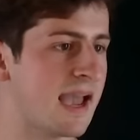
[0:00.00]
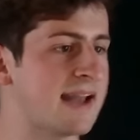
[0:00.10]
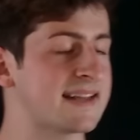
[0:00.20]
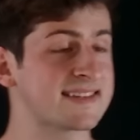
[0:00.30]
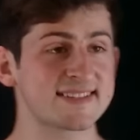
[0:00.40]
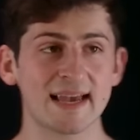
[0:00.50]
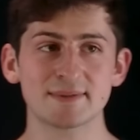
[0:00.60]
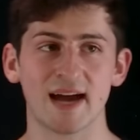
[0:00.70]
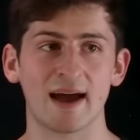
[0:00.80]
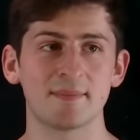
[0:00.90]
And at the same
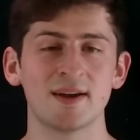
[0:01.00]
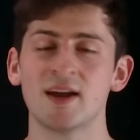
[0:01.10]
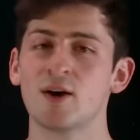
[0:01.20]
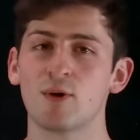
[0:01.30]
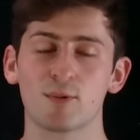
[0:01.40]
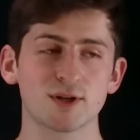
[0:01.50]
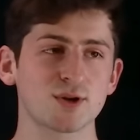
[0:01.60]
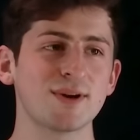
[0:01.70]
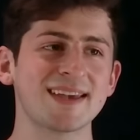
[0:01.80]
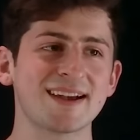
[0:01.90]
time, what we're
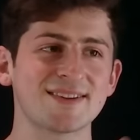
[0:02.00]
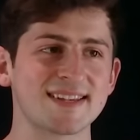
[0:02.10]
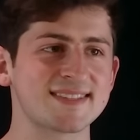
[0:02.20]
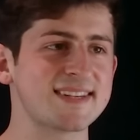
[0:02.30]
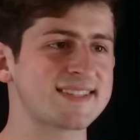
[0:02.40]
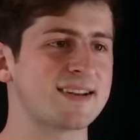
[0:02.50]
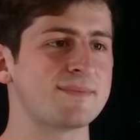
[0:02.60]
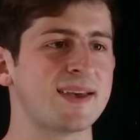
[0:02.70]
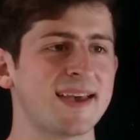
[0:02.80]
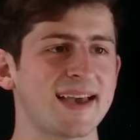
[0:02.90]
doing here in this
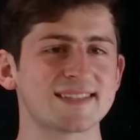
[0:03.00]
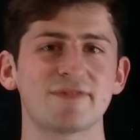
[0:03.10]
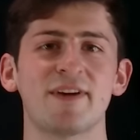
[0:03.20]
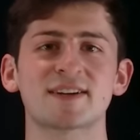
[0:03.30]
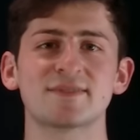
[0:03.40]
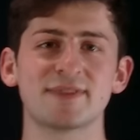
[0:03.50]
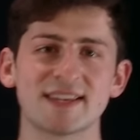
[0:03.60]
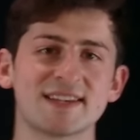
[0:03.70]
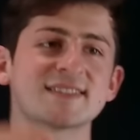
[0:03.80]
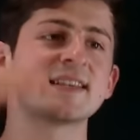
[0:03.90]
system is
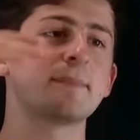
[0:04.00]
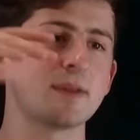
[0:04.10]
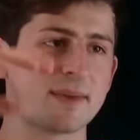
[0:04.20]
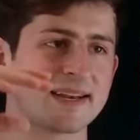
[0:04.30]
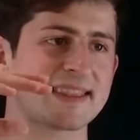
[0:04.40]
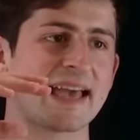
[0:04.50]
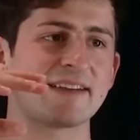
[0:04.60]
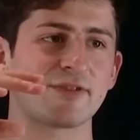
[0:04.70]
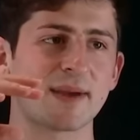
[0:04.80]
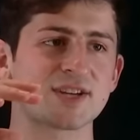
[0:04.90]
effectively supplementing that
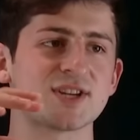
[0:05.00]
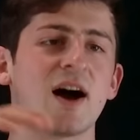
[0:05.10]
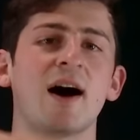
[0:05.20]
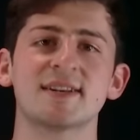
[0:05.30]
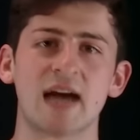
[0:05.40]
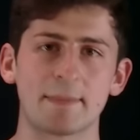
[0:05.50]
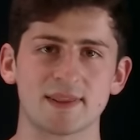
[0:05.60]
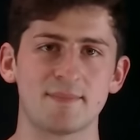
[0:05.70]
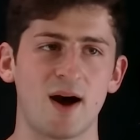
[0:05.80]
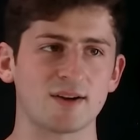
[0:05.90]
information on top of
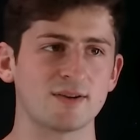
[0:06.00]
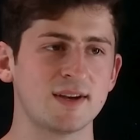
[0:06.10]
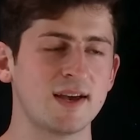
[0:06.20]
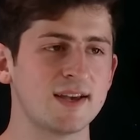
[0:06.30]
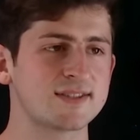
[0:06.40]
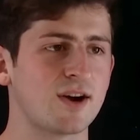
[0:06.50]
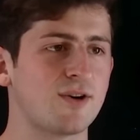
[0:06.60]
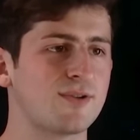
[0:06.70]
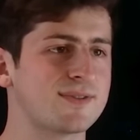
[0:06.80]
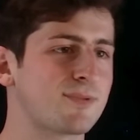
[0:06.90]
the model.
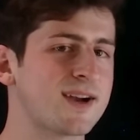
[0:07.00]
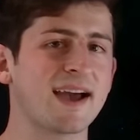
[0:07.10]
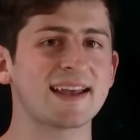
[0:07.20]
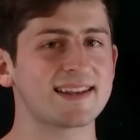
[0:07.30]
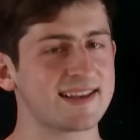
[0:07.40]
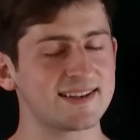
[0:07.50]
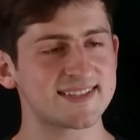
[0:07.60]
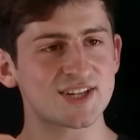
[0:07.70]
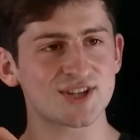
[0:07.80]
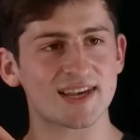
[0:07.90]
So we're not
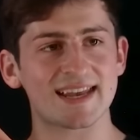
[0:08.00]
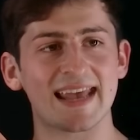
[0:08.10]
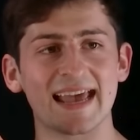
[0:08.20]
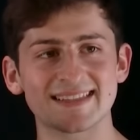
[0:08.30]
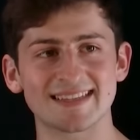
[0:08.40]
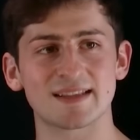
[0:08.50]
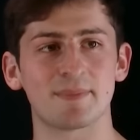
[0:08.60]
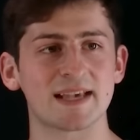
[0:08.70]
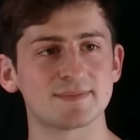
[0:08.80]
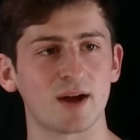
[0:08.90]
essentially enhancing the
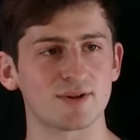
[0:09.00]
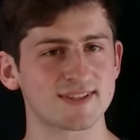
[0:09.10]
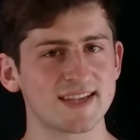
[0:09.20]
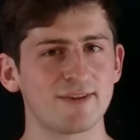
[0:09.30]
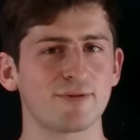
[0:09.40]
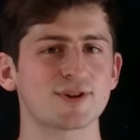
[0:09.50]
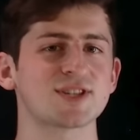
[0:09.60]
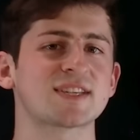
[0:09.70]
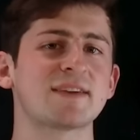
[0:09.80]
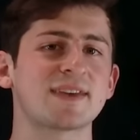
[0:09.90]
base model itself, we're
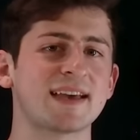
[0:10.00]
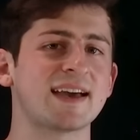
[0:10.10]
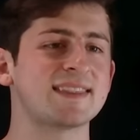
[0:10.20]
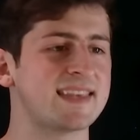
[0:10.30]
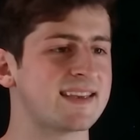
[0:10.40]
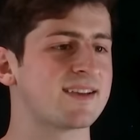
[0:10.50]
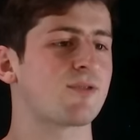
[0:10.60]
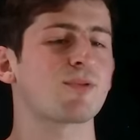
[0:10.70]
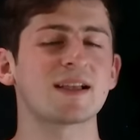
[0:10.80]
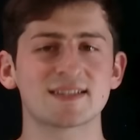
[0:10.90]
just giving it the
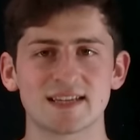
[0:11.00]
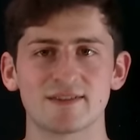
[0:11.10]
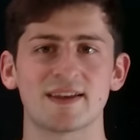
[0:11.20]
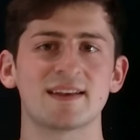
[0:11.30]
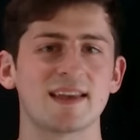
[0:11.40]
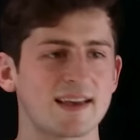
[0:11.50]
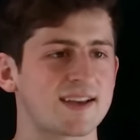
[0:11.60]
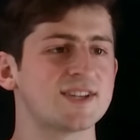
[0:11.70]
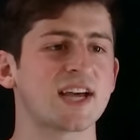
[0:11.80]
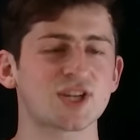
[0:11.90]
relative and
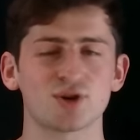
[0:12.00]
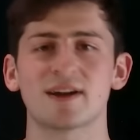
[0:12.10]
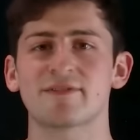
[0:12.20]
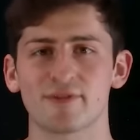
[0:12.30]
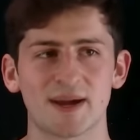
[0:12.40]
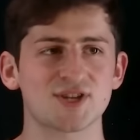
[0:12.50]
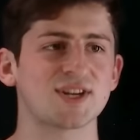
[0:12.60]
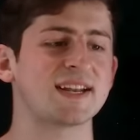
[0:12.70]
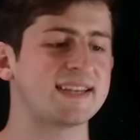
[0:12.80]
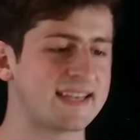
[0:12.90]
contextual
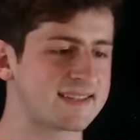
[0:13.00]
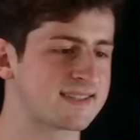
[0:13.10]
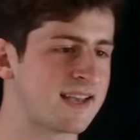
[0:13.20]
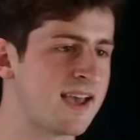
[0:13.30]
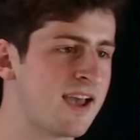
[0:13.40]
information it needs.